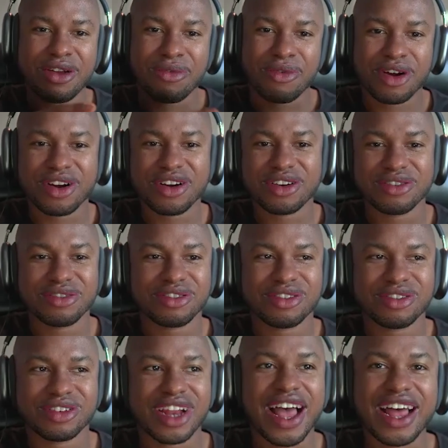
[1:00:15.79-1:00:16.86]
were
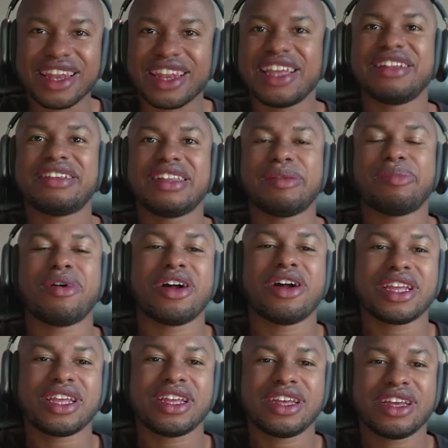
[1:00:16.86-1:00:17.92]
not late to the
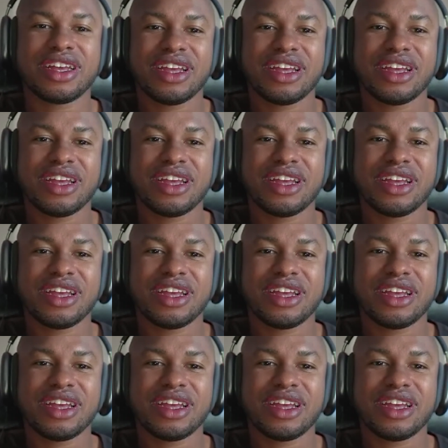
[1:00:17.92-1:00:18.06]
party.